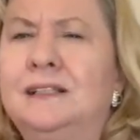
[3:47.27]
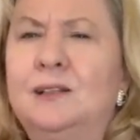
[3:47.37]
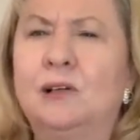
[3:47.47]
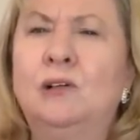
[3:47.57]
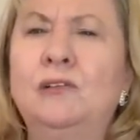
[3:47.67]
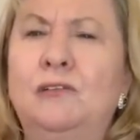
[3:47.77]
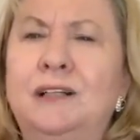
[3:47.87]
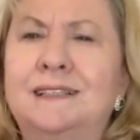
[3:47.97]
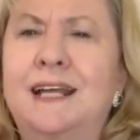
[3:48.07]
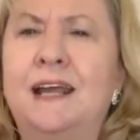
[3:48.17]
so I couldn't
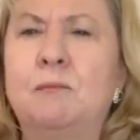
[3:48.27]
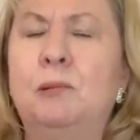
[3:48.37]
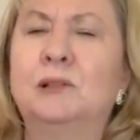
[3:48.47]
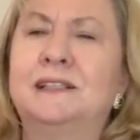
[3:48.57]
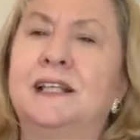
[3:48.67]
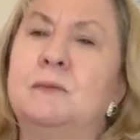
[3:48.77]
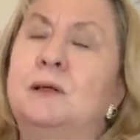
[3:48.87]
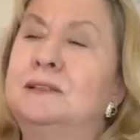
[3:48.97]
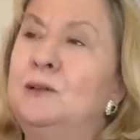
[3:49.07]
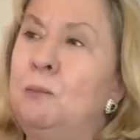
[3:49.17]
risk him putting them
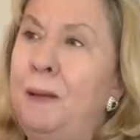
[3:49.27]
up so I